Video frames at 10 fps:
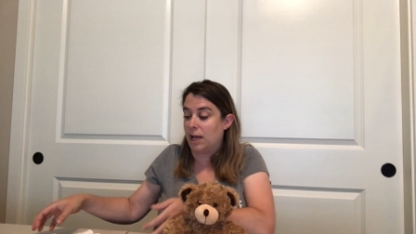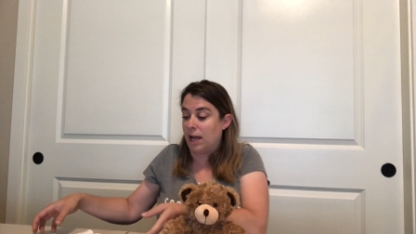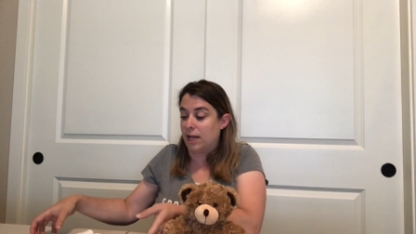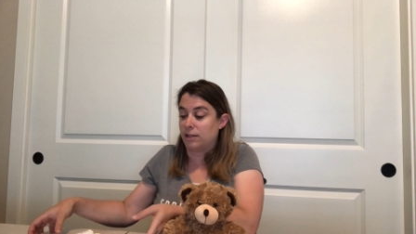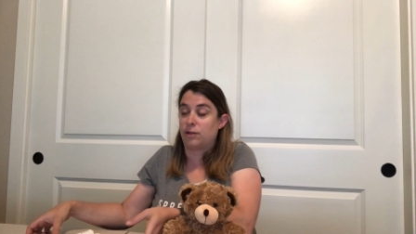
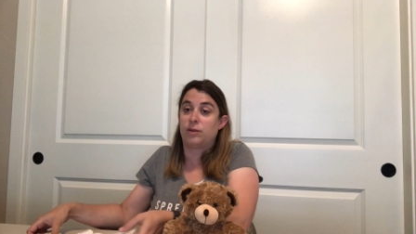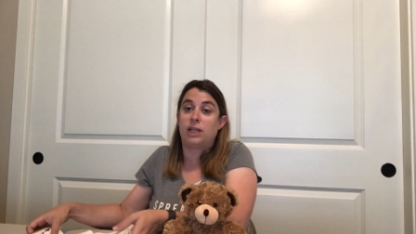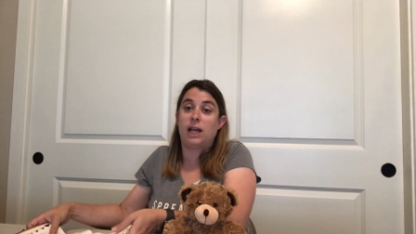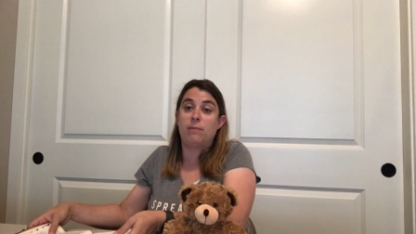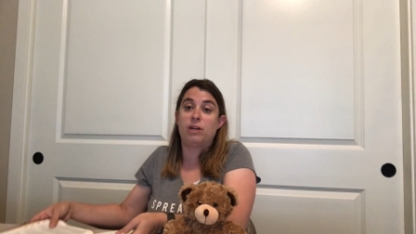And so
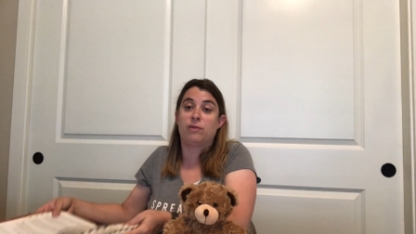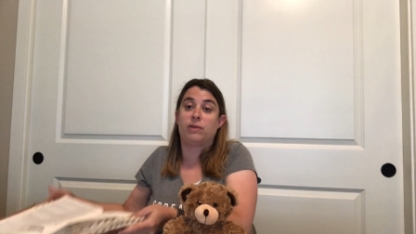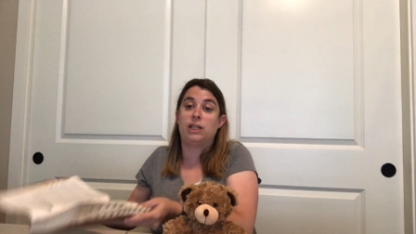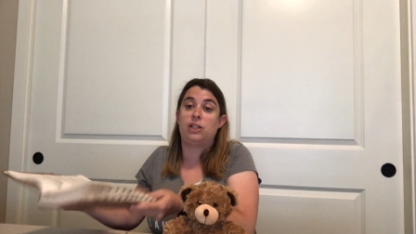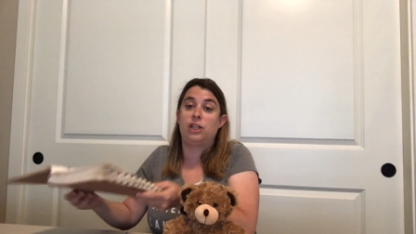today I'm going to
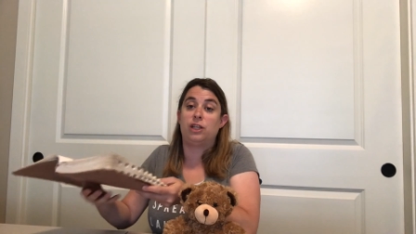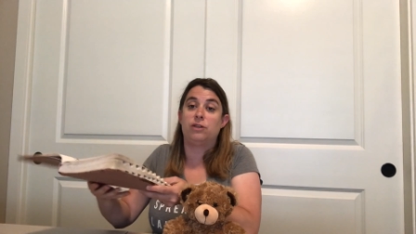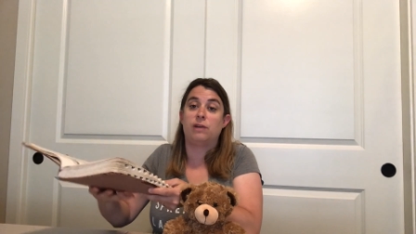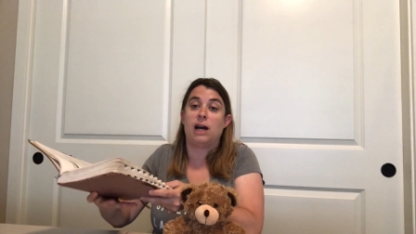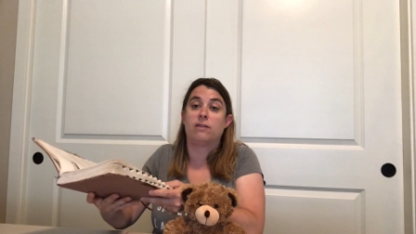read to
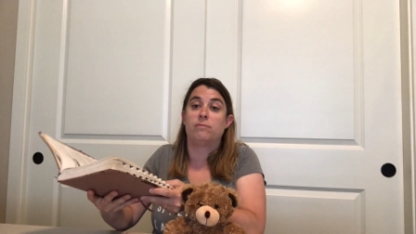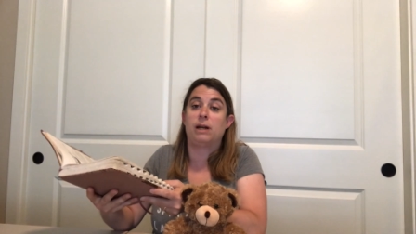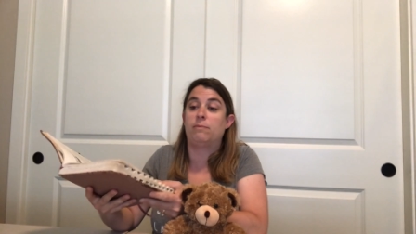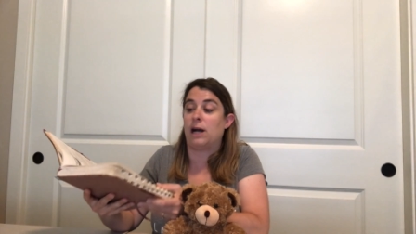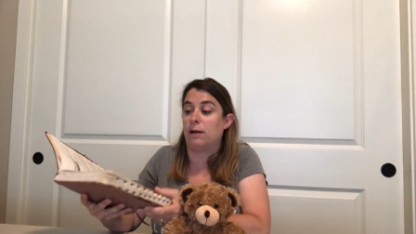you out of my
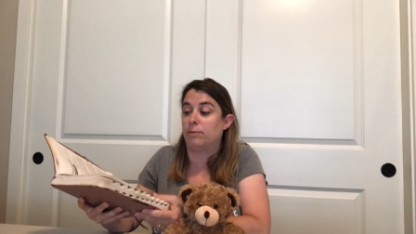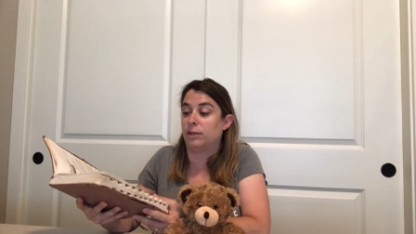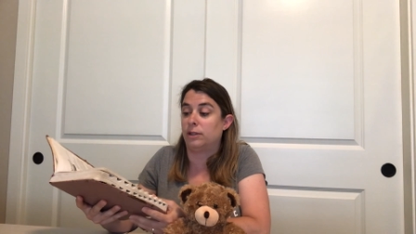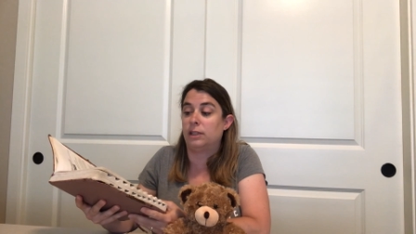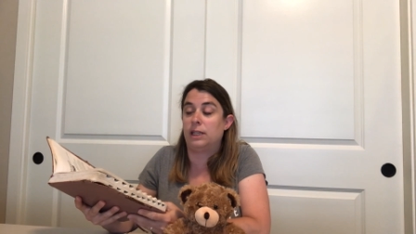
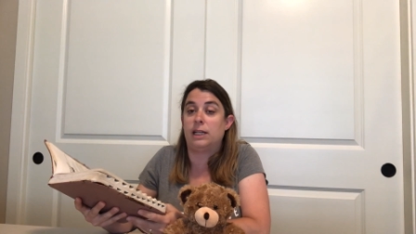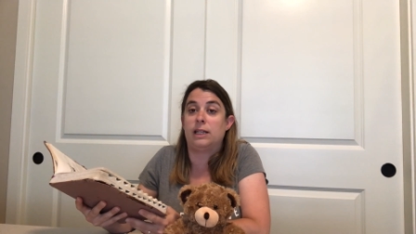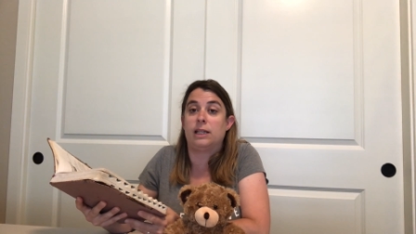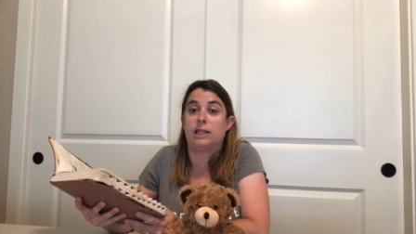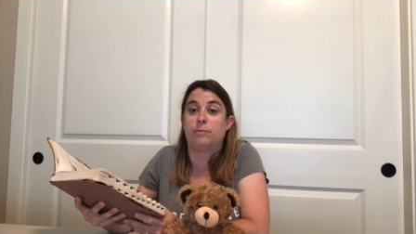Bible
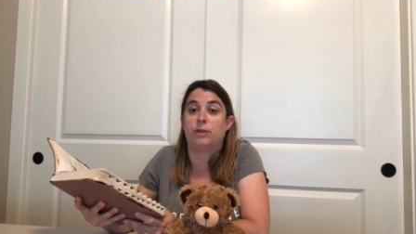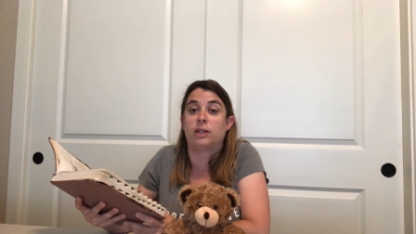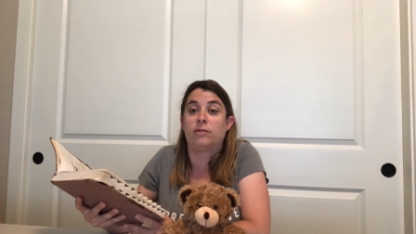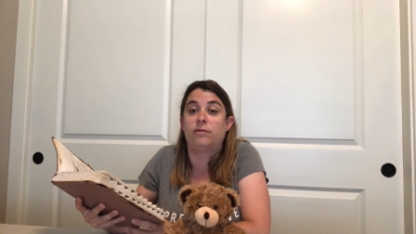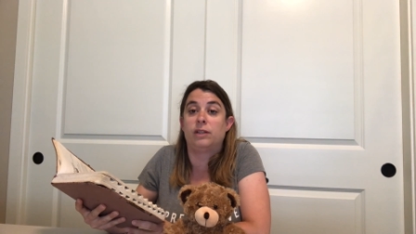in the book
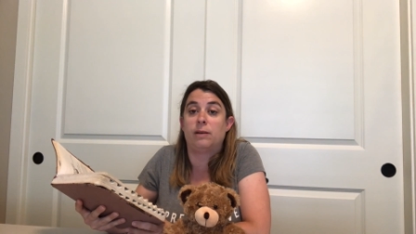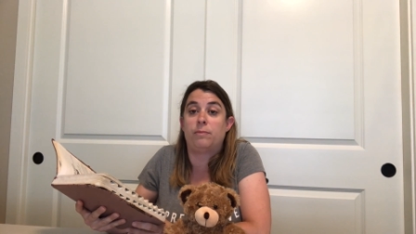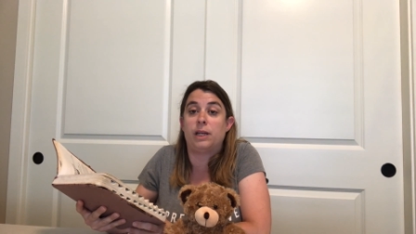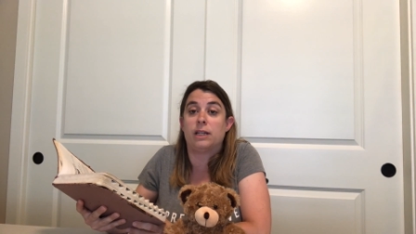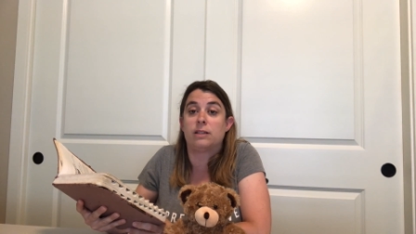of
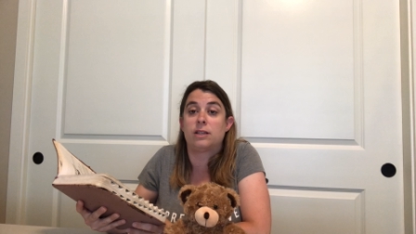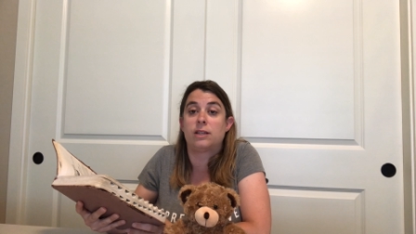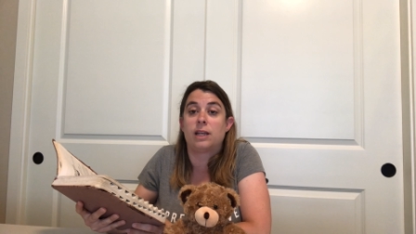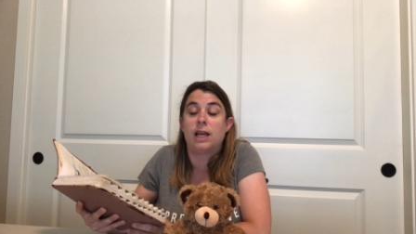Philippians